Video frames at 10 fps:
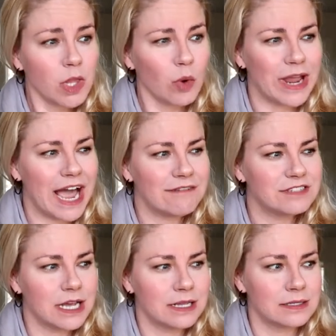we have
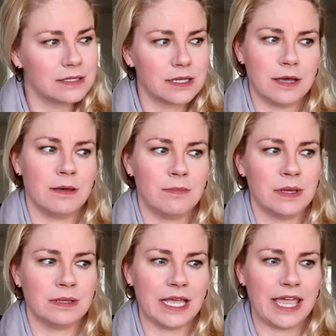done
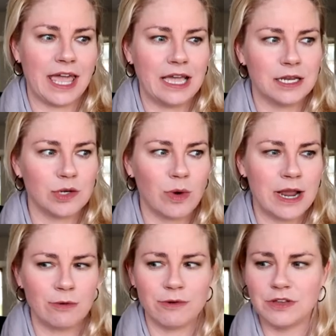some like canned
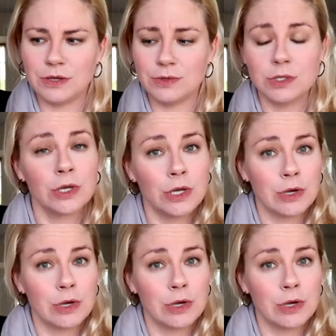wine reviews.